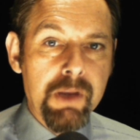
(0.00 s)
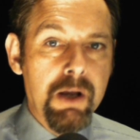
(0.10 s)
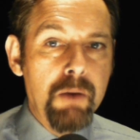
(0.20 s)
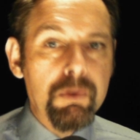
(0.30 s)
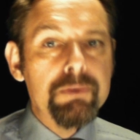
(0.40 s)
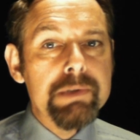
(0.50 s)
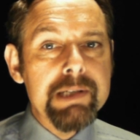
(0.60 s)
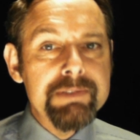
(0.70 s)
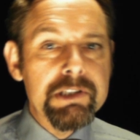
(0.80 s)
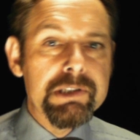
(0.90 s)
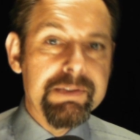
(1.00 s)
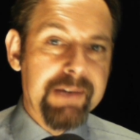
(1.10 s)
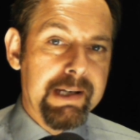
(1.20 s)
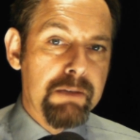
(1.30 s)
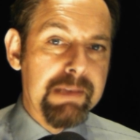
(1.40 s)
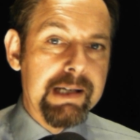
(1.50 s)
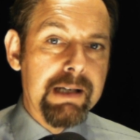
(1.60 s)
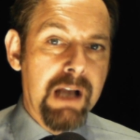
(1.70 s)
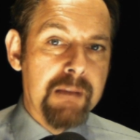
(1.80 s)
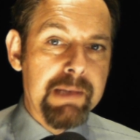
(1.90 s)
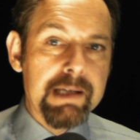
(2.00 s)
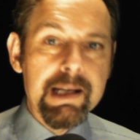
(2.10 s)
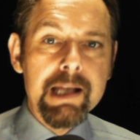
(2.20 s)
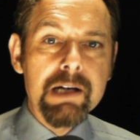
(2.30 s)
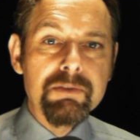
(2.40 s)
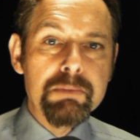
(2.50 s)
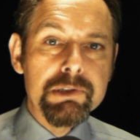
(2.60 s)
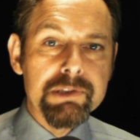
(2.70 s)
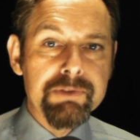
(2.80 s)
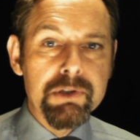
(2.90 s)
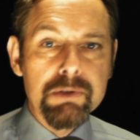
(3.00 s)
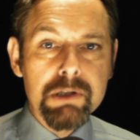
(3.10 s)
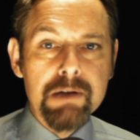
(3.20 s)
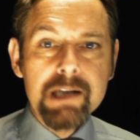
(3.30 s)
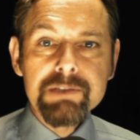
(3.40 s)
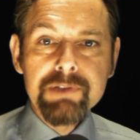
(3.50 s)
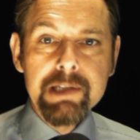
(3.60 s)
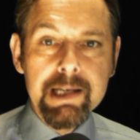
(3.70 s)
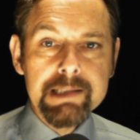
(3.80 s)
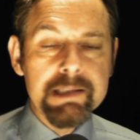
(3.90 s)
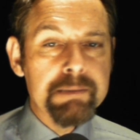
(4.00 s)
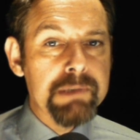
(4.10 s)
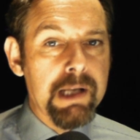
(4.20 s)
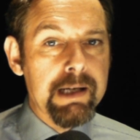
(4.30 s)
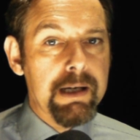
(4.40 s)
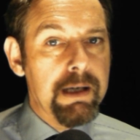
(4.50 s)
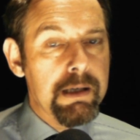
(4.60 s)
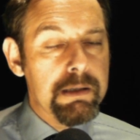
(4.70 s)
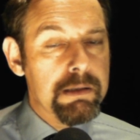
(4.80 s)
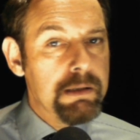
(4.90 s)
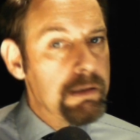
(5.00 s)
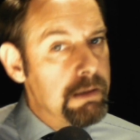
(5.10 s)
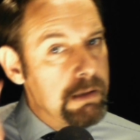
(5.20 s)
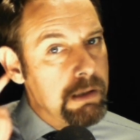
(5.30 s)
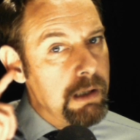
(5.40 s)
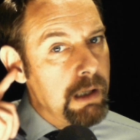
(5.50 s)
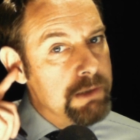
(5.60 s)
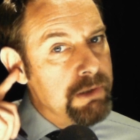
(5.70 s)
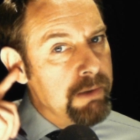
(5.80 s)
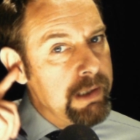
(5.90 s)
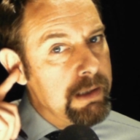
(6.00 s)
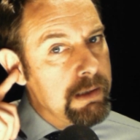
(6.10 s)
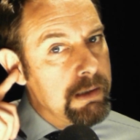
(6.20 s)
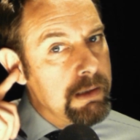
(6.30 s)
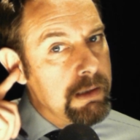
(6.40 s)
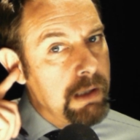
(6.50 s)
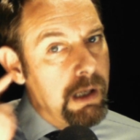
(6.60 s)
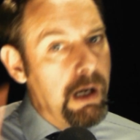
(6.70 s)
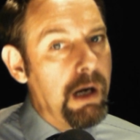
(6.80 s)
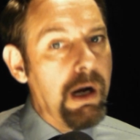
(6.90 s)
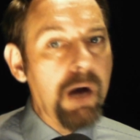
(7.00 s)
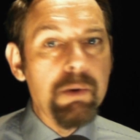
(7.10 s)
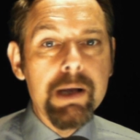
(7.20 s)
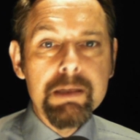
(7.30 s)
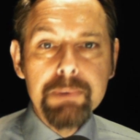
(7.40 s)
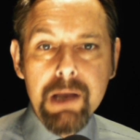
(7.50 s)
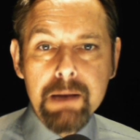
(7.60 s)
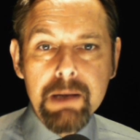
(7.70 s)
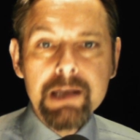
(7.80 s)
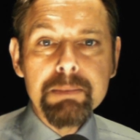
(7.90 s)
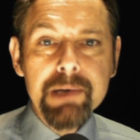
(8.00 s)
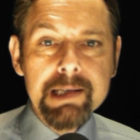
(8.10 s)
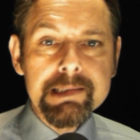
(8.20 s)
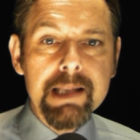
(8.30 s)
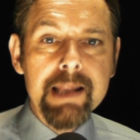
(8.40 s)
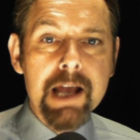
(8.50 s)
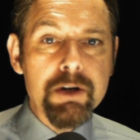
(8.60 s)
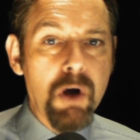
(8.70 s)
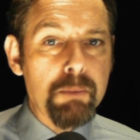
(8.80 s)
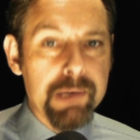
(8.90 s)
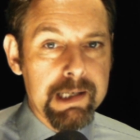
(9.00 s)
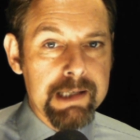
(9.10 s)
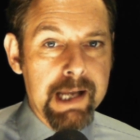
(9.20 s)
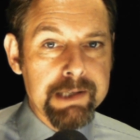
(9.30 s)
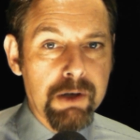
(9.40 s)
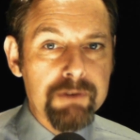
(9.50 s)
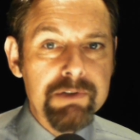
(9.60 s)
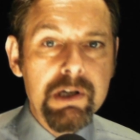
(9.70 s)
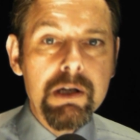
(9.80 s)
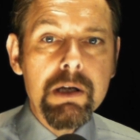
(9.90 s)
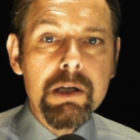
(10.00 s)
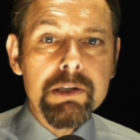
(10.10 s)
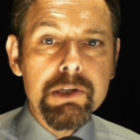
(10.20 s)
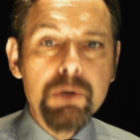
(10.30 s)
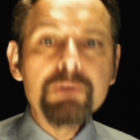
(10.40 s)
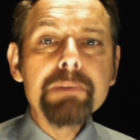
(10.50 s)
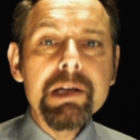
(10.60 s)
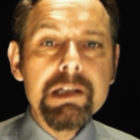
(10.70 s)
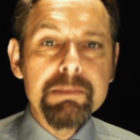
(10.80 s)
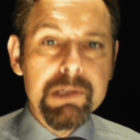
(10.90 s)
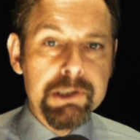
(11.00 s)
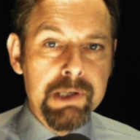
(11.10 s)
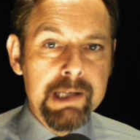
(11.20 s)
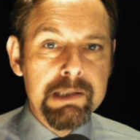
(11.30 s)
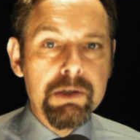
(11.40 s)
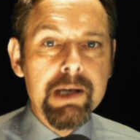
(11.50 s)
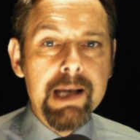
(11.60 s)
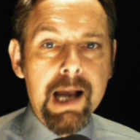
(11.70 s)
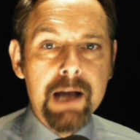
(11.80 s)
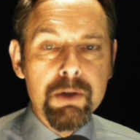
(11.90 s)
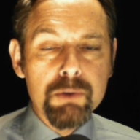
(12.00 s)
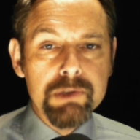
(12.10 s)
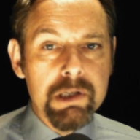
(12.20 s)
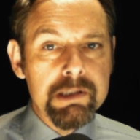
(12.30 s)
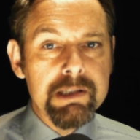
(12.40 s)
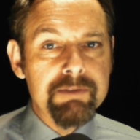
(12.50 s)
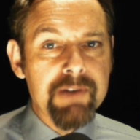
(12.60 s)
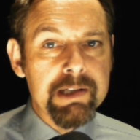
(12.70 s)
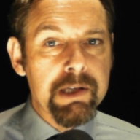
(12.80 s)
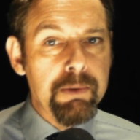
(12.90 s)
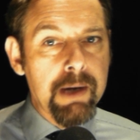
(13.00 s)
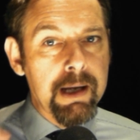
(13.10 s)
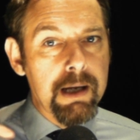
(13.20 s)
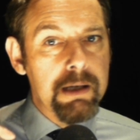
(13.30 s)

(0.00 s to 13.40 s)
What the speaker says: Well, given the tough economic climate, laying off a bunch of Eurocrats for a year seems like... It appears that they're not being laid off. The European Commission is looking at an alternative venue at...